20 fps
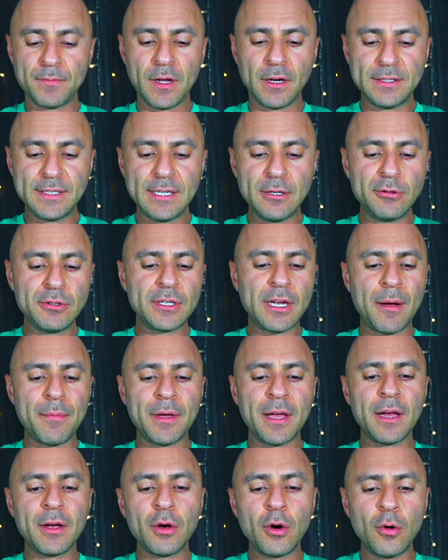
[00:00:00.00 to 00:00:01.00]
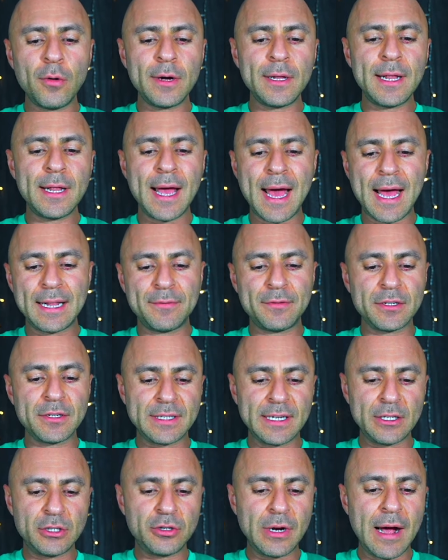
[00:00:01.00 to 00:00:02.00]
I'll see who's coming and going and if
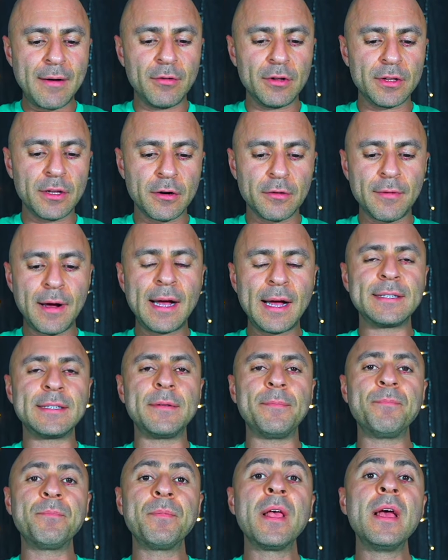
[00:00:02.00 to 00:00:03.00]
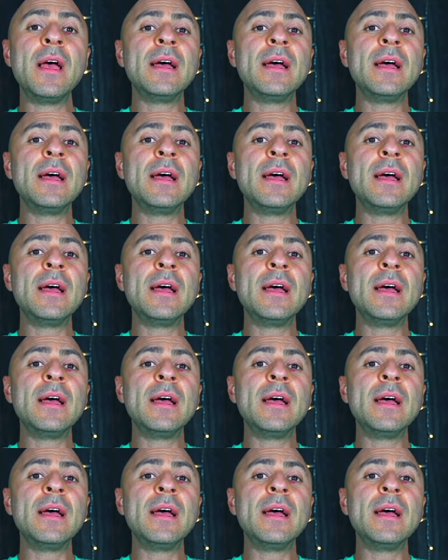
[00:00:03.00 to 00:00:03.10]
there's any travel on the horizon.